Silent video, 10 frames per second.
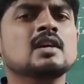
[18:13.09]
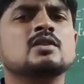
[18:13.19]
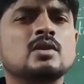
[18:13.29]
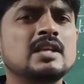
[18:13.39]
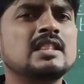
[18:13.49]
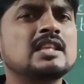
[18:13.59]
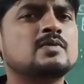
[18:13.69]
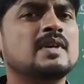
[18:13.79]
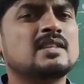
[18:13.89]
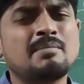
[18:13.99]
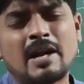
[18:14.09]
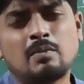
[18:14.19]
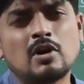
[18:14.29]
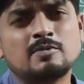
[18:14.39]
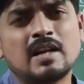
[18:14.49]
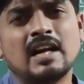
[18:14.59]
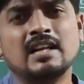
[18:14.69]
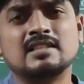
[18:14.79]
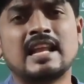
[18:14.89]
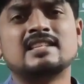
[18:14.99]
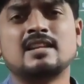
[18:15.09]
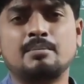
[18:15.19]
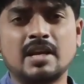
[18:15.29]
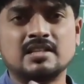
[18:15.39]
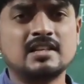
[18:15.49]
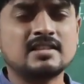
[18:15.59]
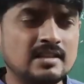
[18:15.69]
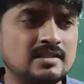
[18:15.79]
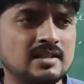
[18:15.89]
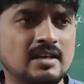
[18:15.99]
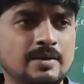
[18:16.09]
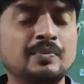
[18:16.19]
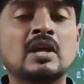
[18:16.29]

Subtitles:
So in this way, some atmospheric condition as temperature is concerned.